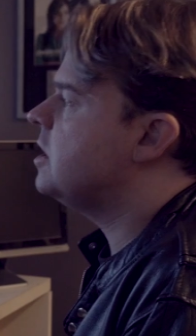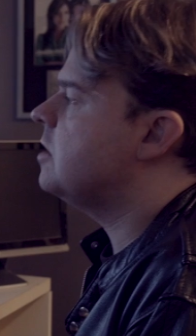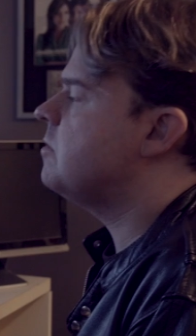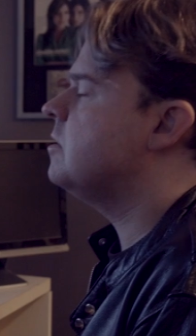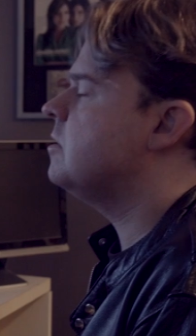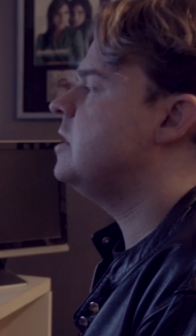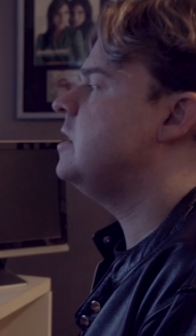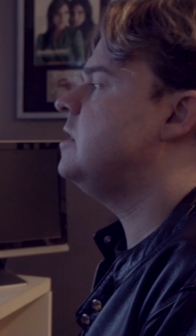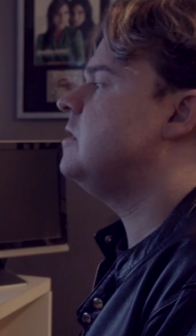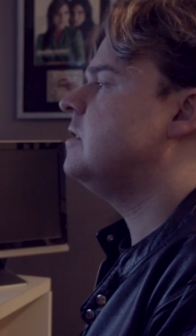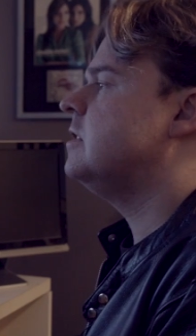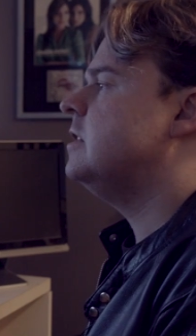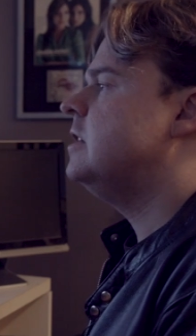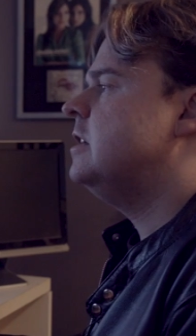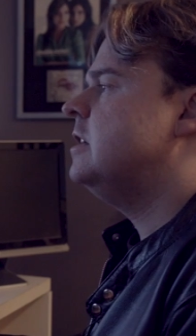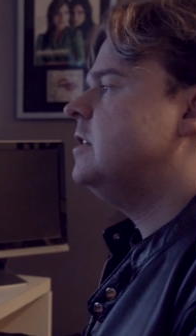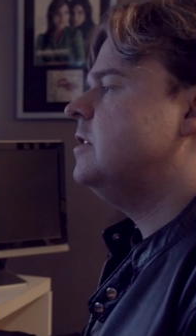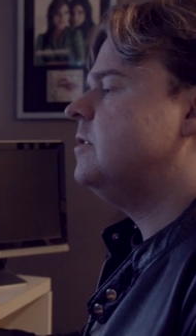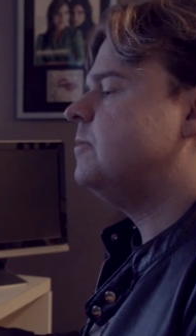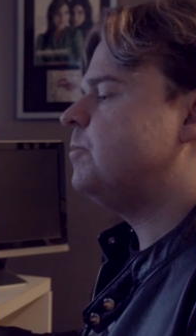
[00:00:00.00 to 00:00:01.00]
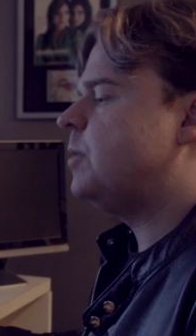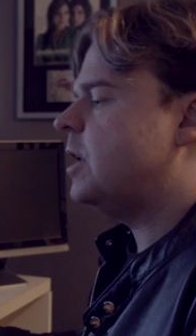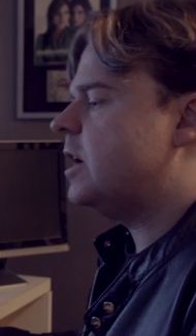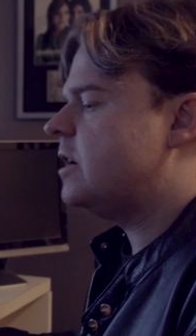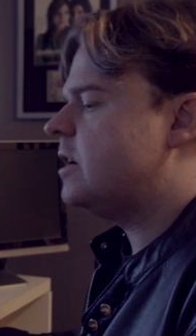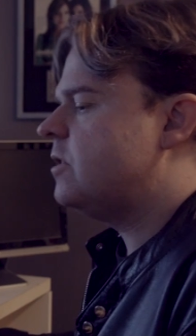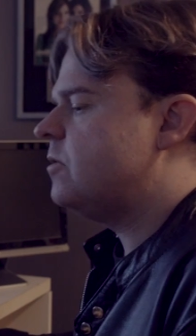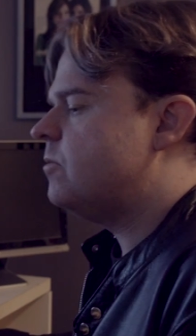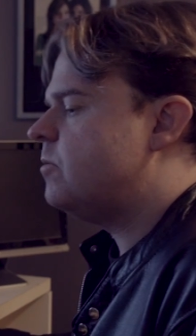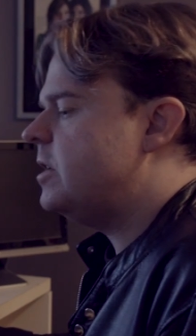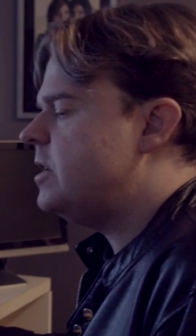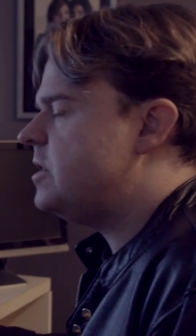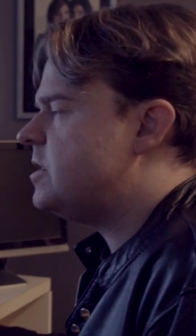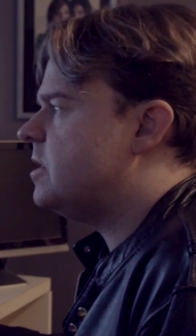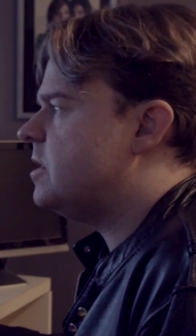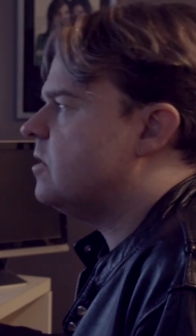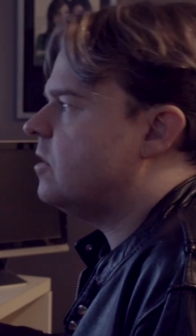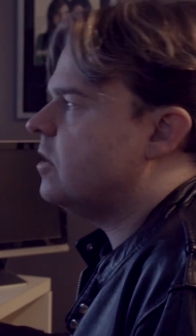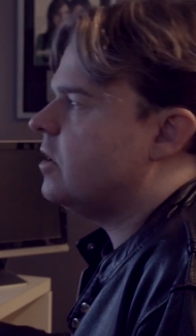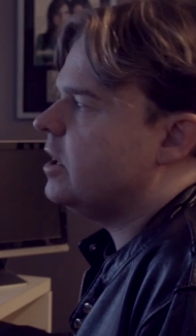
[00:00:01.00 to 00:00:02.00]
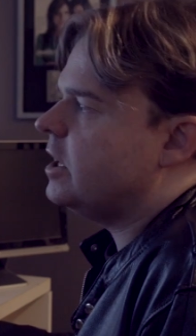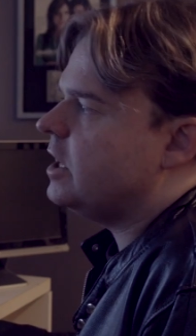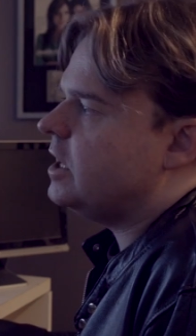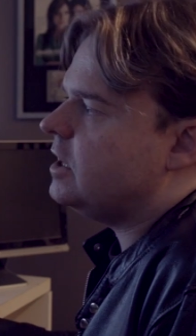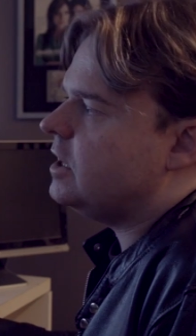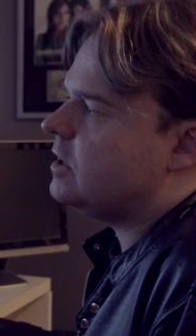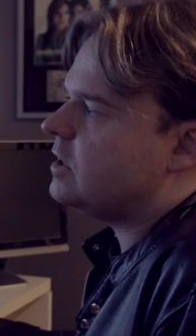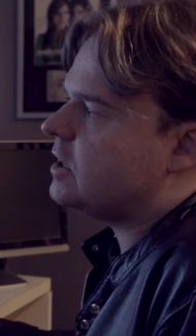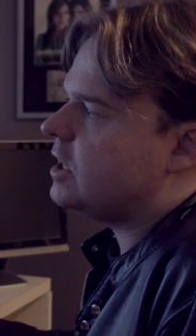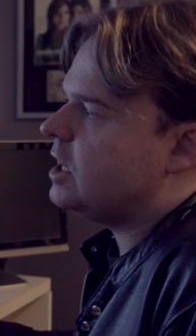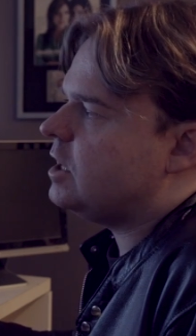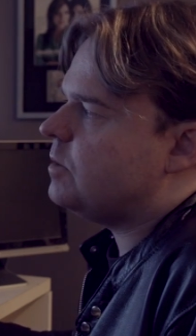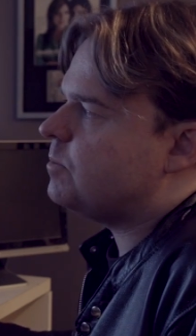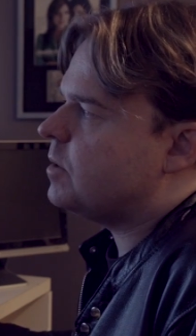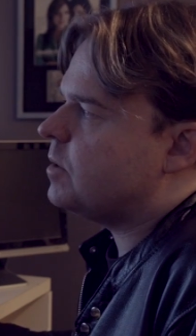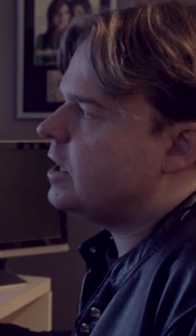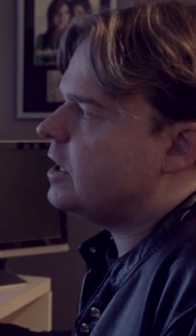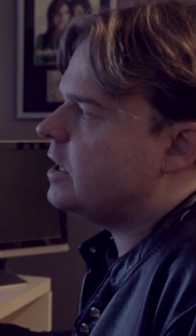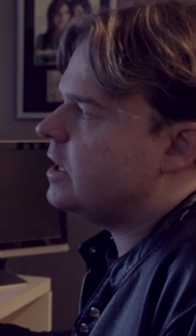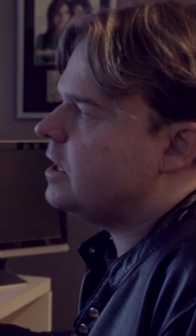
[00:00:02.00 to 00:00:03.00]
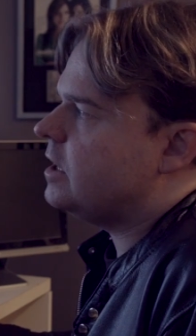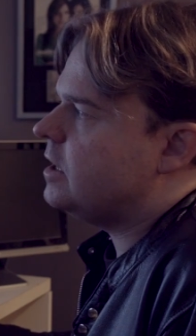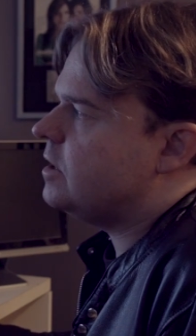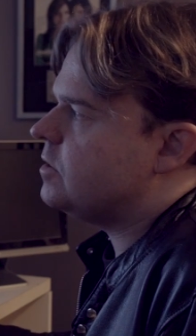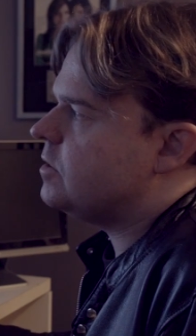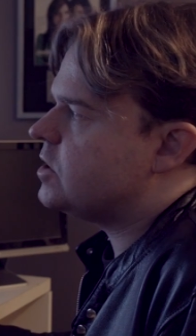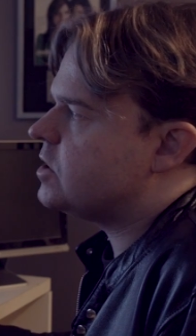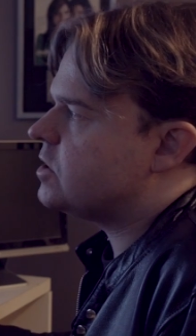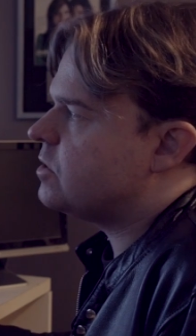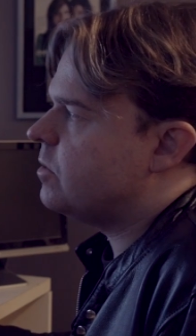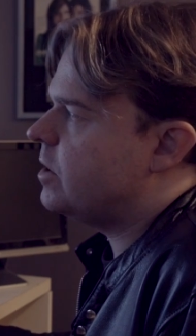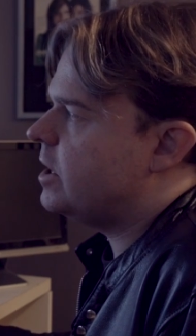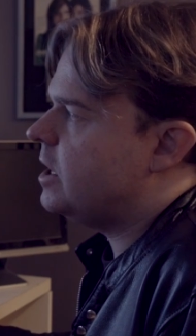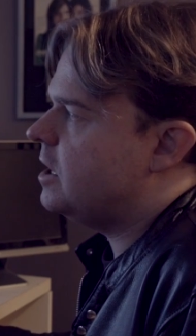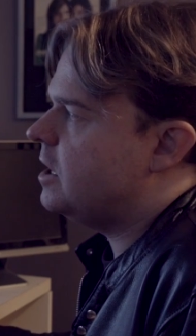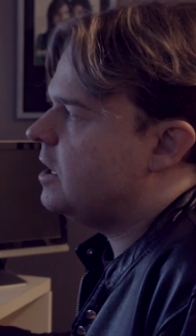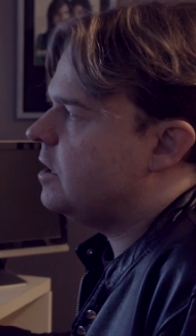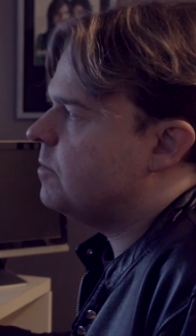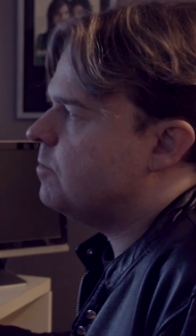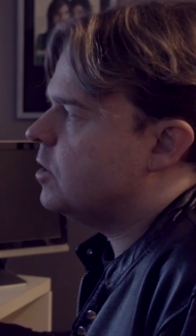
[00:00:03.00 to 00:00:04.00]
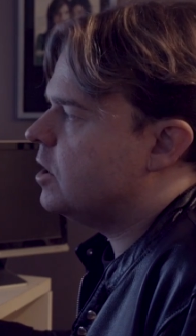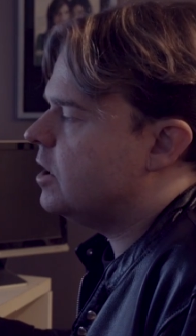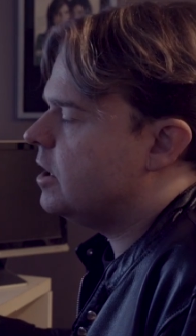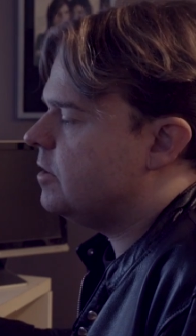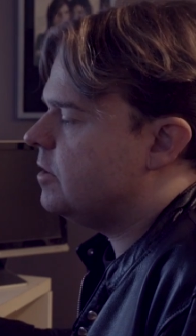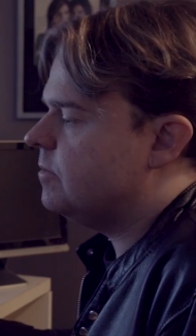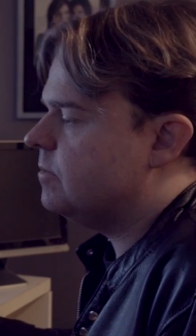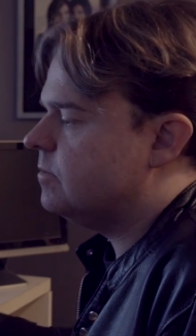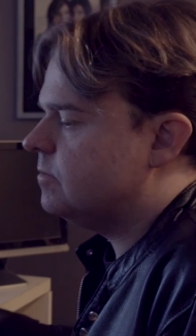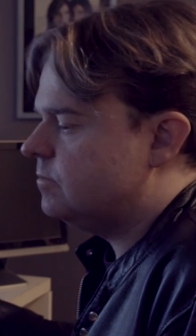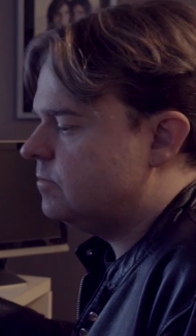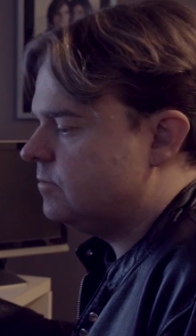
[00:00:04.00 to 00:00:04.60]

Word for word: generally, part of the reason I keep a screen in my